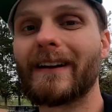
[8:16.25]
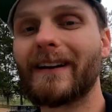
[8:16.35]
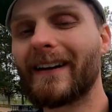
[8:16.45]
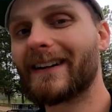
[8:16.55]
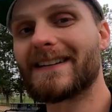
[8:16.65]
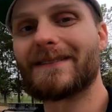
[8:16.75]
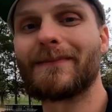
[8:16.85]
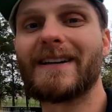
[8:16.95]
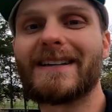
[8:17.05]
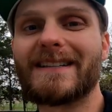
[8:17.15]
God is
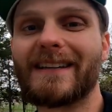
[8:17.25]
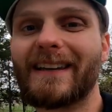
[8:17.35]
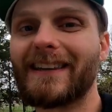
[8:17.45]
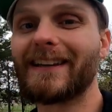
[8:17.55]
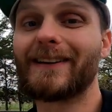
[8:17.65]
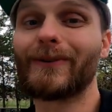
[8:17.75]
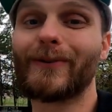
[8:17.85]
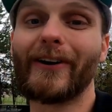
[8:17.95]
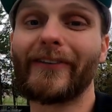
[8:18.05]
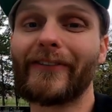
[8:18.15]
amazing. Thank you,
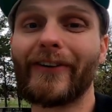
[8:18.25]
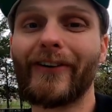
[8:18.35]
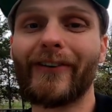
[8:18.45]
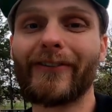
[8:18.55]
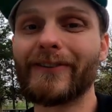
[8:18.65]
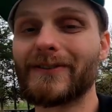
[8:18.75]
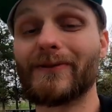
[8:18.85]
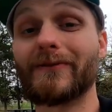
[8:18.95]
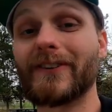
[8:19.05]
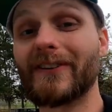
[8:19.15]
God, for all that
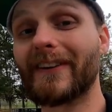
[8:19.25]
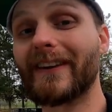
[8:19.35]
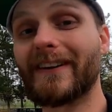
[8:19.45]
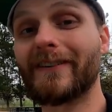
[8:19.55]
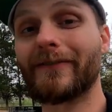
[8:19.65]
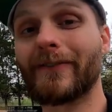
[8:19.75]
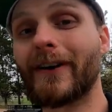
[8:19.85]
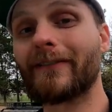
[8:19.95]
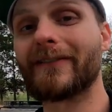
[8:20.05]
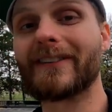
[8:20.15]
you have done. Thank you for
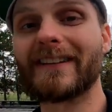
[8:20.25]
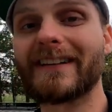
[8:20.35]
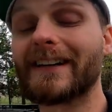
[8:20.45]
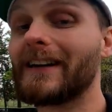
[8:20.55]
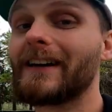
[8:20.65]
everything.